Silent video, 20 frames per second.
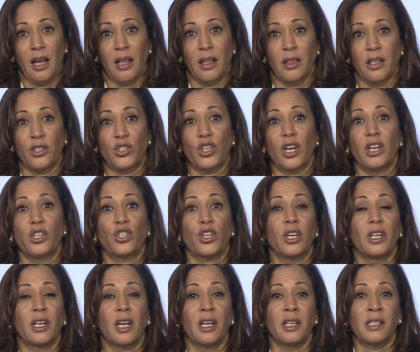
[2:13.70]
The judge
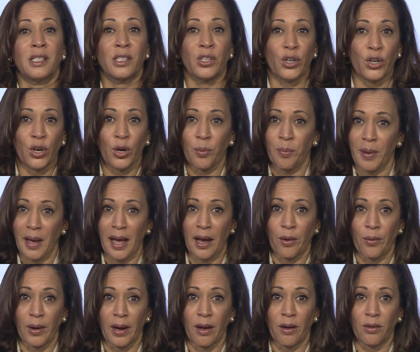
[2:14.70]
could consider her
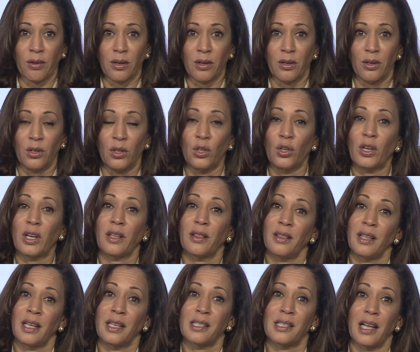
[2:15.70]
background, look at
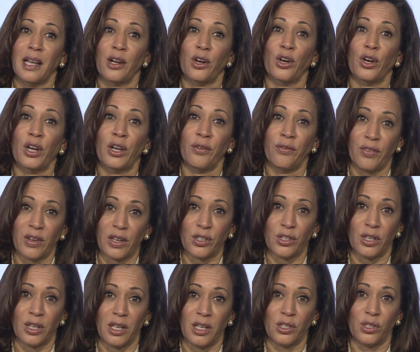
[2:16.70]
things like her
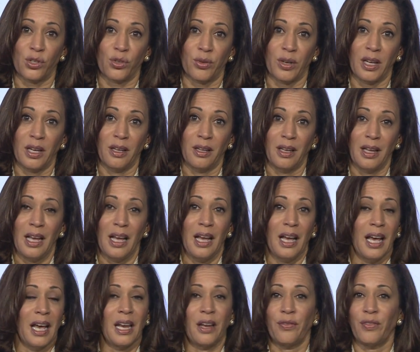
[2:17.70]
conviction history,
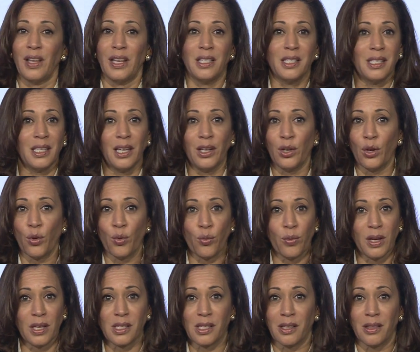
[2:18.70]
and if they see no
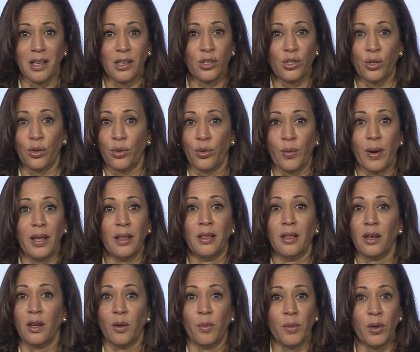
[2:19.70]
risk that she'll threaten
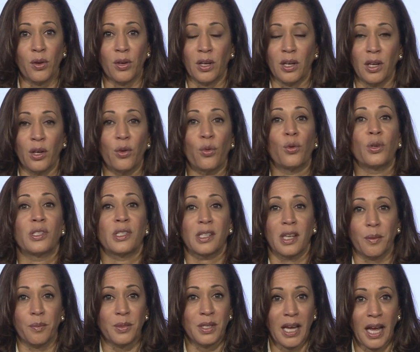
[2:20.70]
the community or
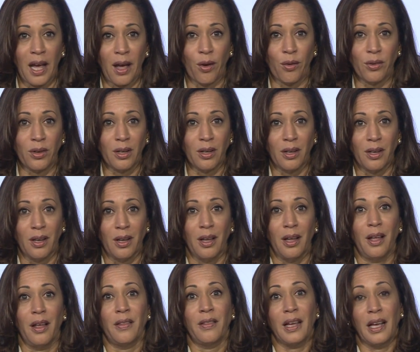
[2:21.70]
skip town,
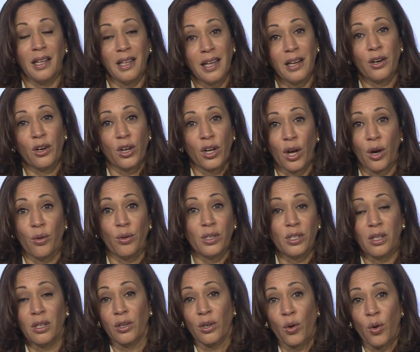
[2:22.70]
they let her go
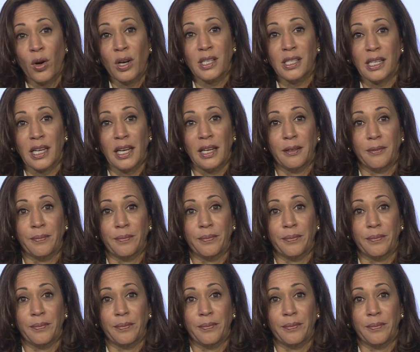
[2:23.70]
until her court date.